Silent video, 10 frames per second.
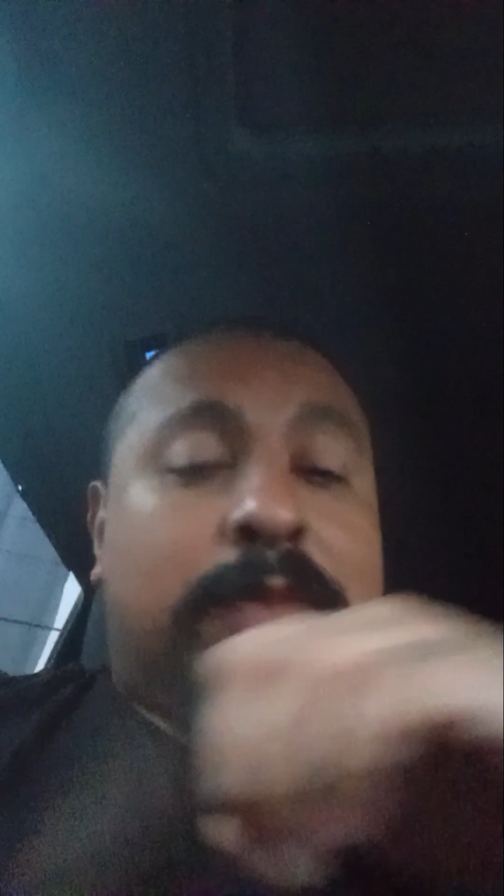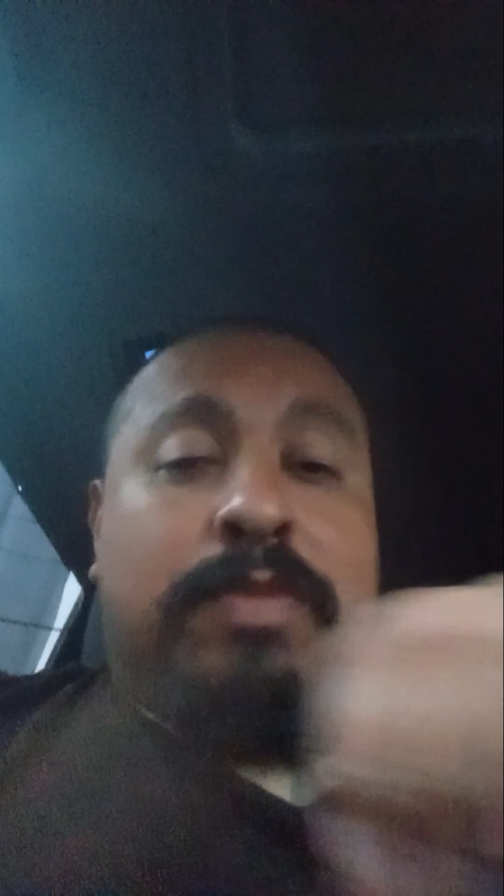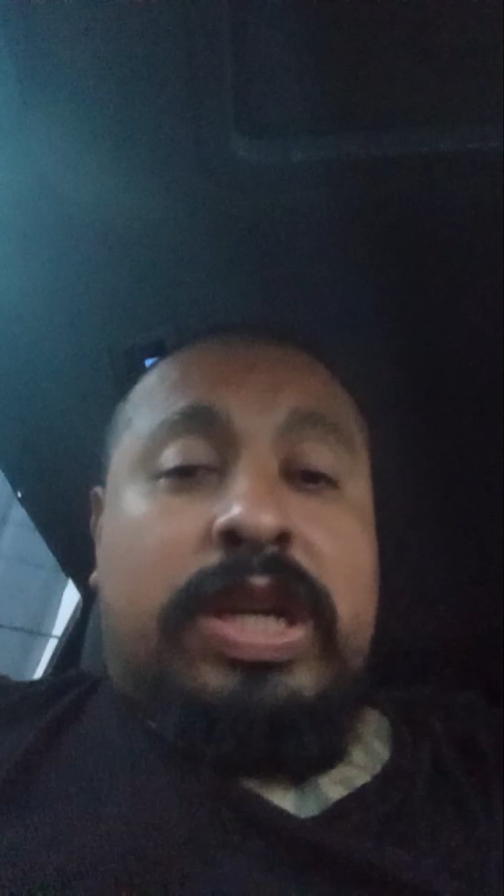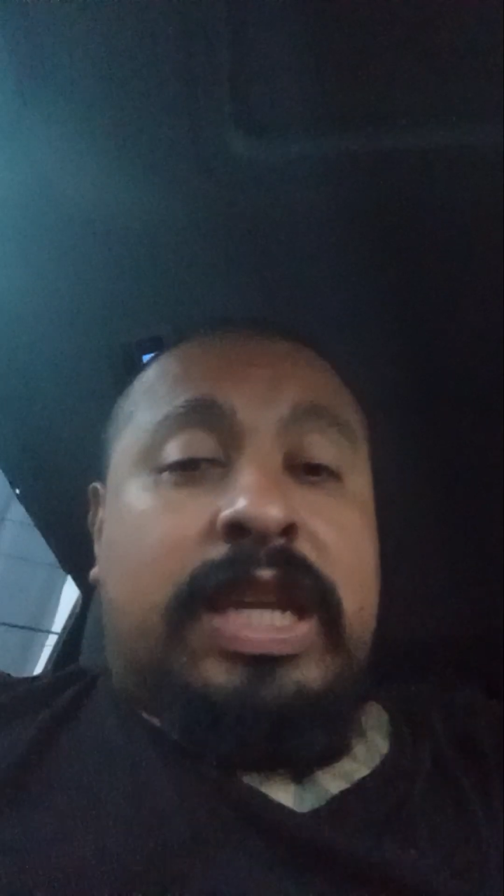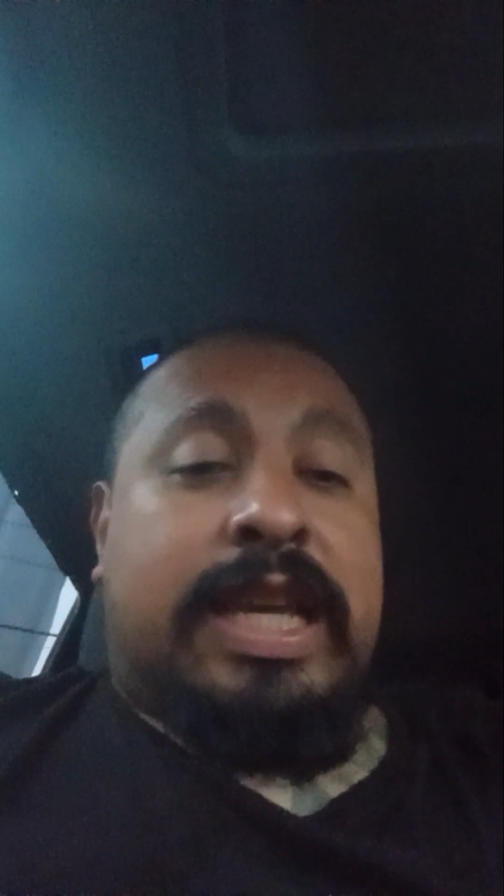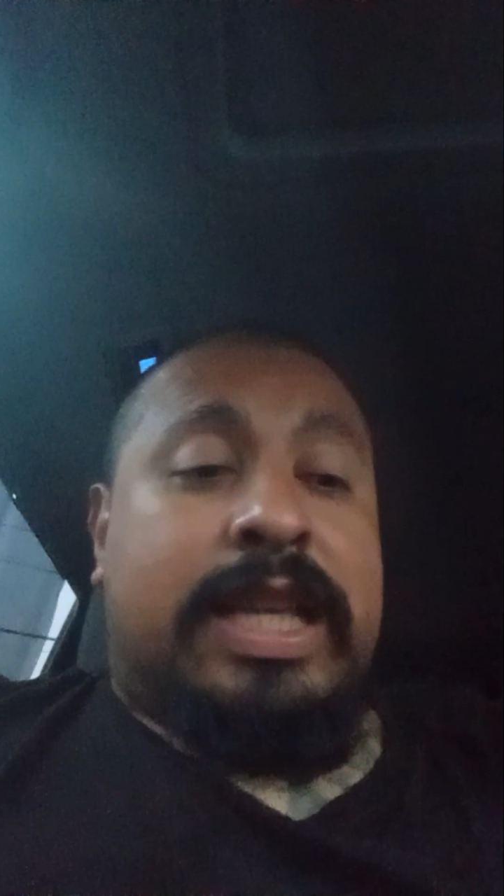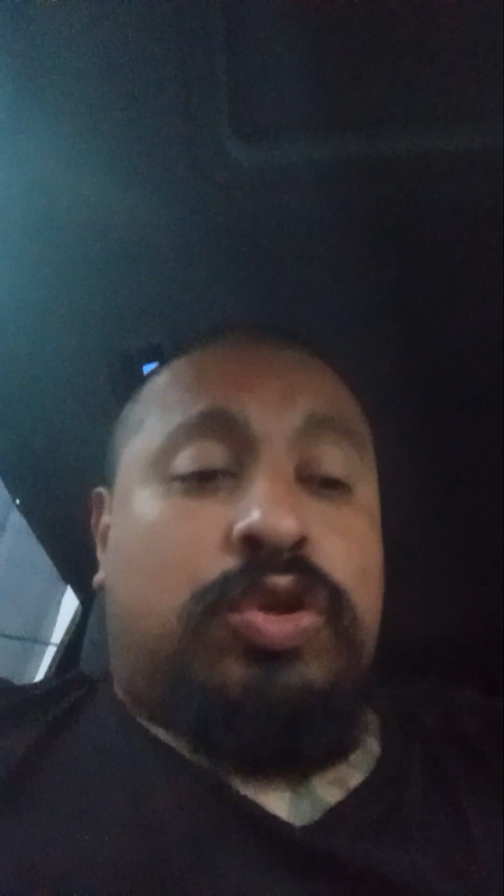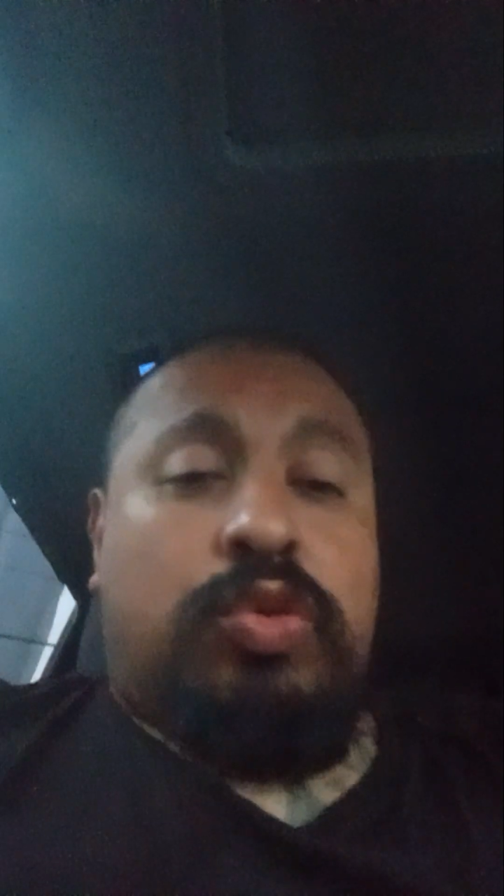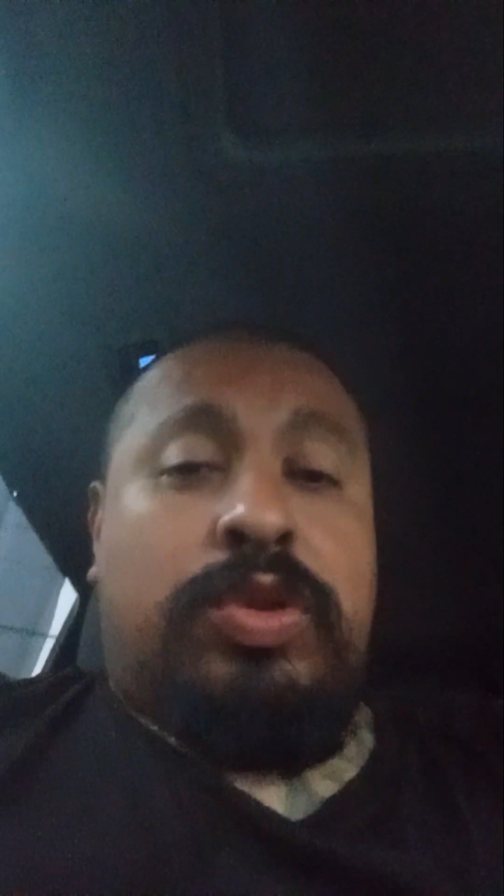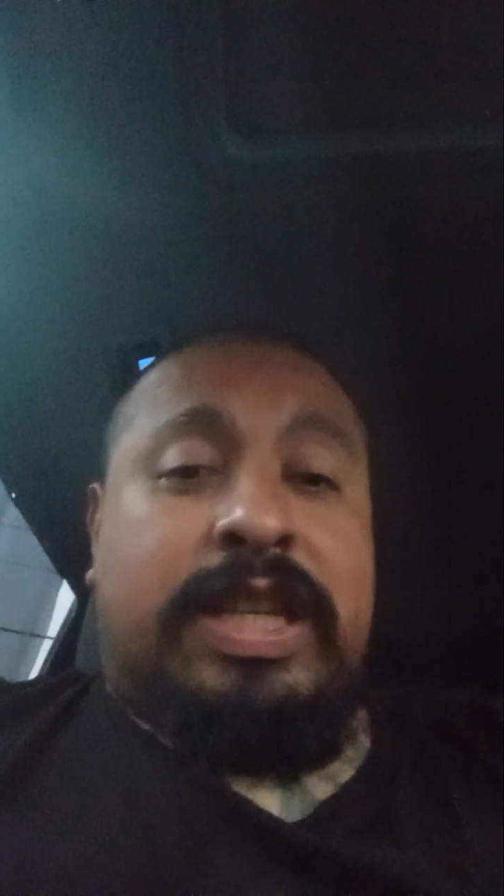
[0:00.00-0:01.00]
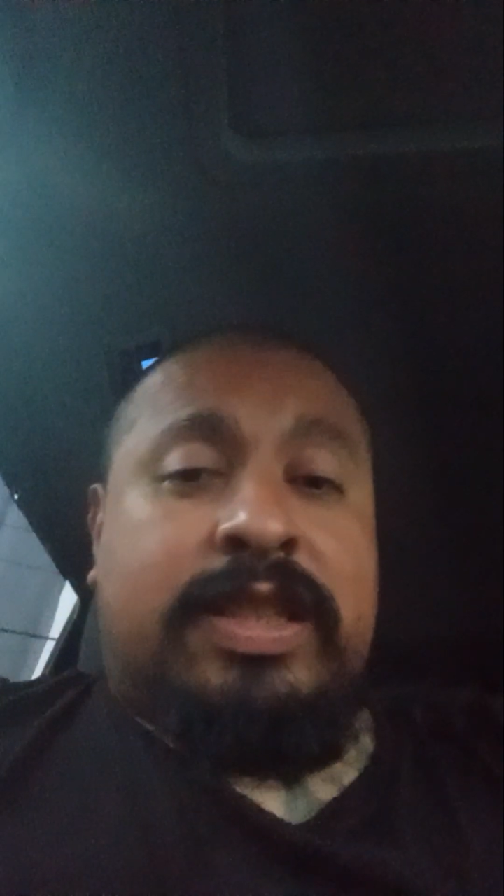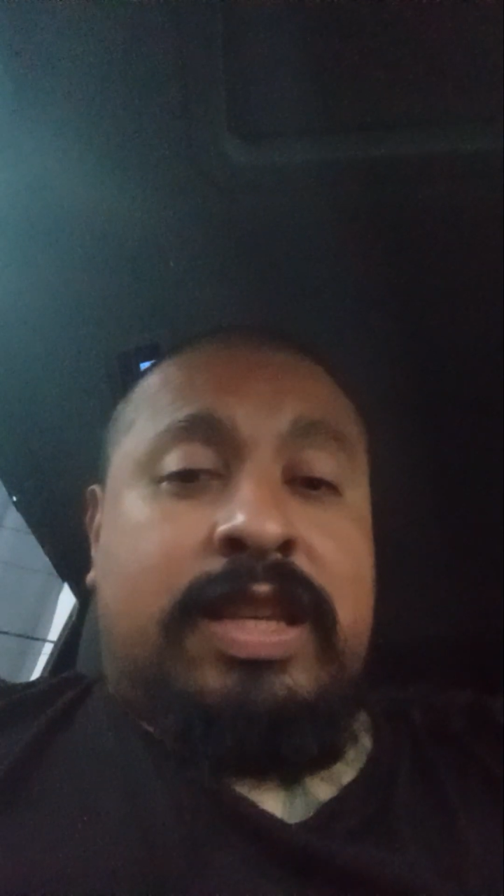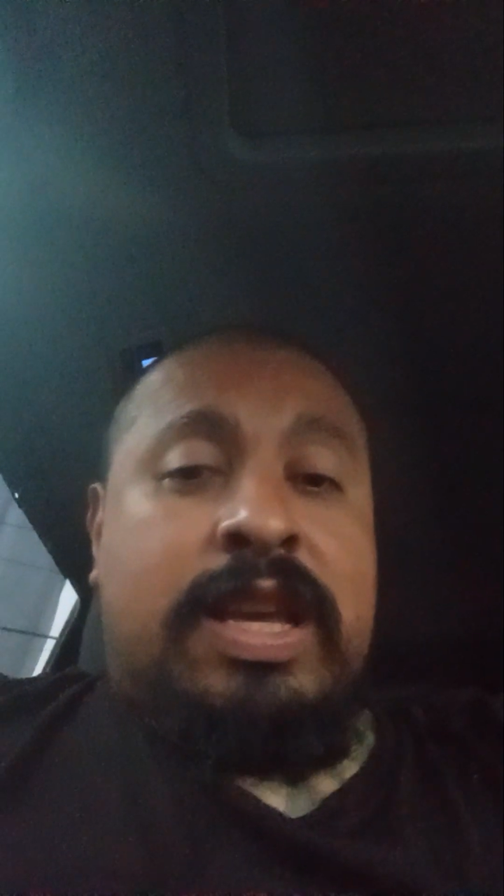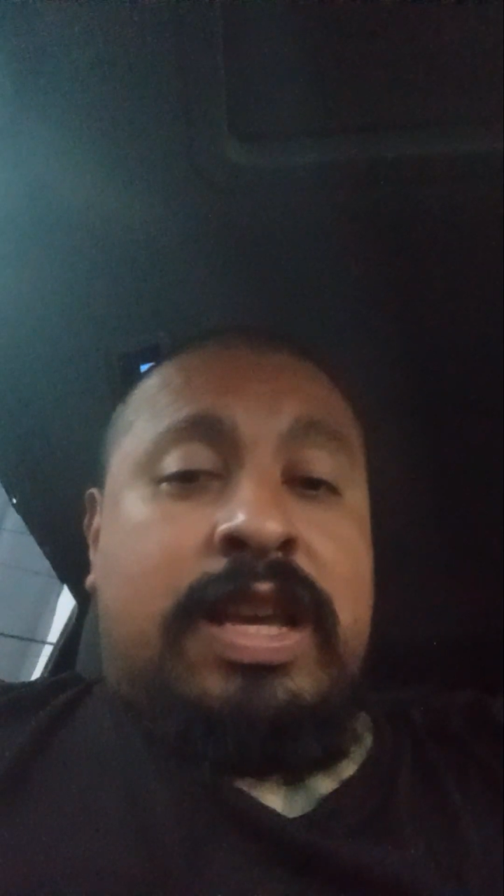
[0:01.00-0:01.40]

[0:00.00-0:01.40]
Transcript: money into this,